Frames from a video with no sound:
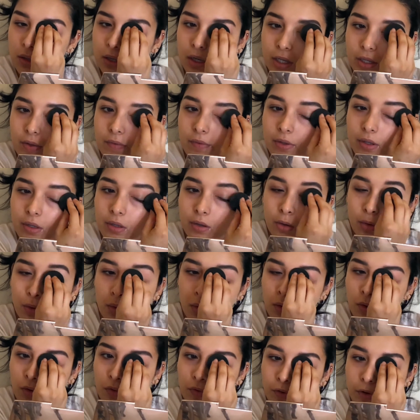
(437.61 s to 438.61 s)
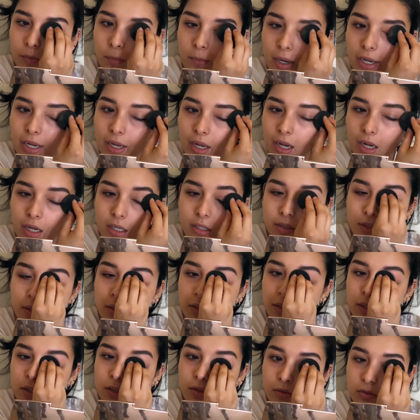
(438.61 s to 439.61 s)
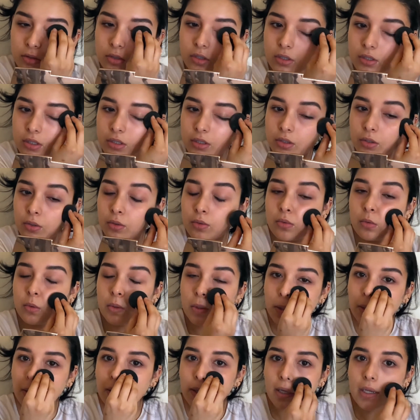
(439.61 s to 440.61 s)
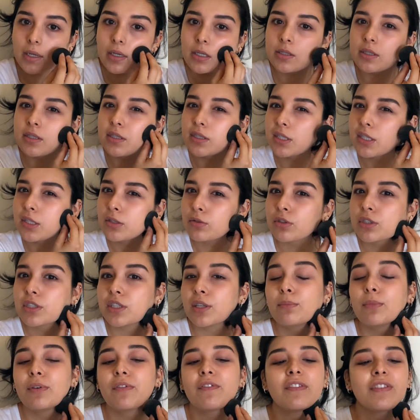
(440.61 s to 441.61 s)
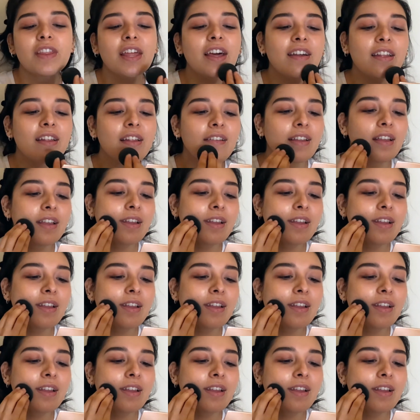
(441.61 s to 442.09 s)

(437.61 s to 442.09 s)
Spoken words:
I even go over my eyes a little just so it conceals some of that